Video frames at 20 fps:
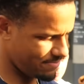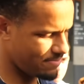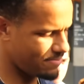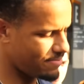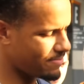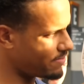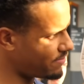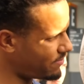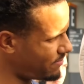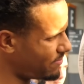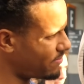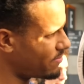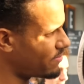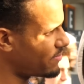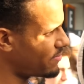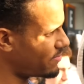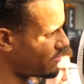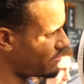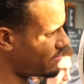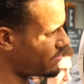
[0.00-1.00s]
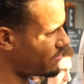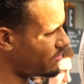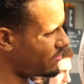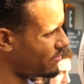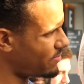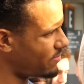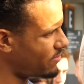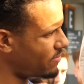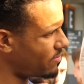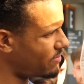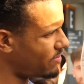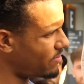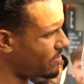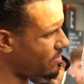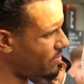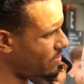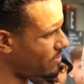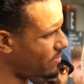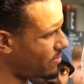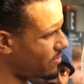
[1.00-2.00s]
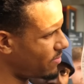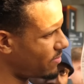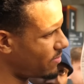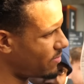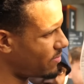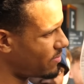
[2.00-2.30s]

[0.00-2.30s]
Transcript: No words are spoken by the person on screen.